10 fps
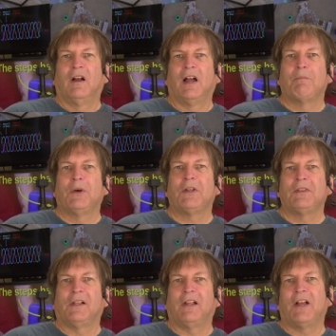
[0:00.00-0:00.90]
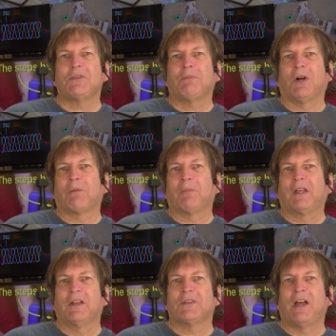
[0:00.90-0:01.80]
I put in the last part
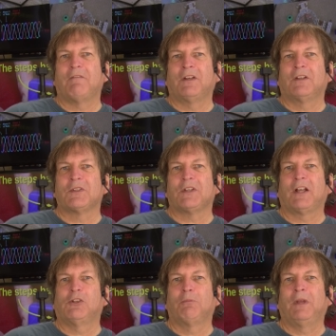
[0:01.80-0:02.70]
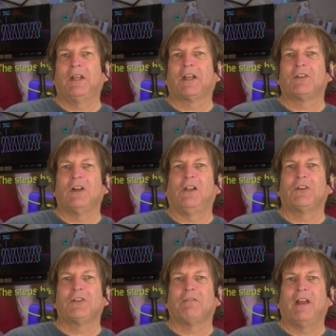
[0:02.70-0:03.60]
because having an encyclopedic
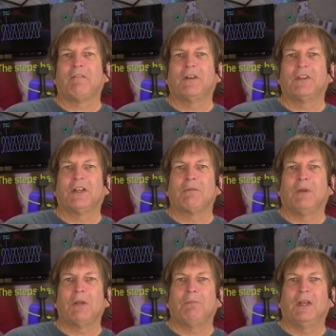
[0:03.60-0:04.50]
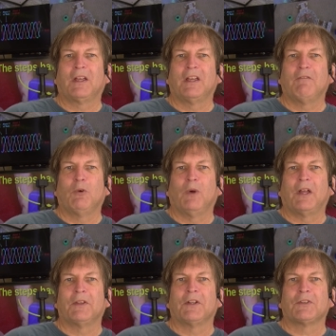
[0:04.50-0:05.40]
knowledge of everything might be a
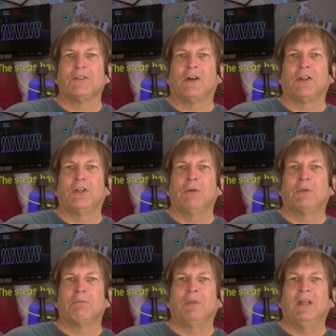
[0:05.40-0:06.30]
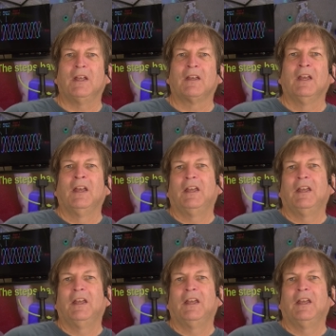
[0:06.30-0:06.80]
giveaway that it's not a human being,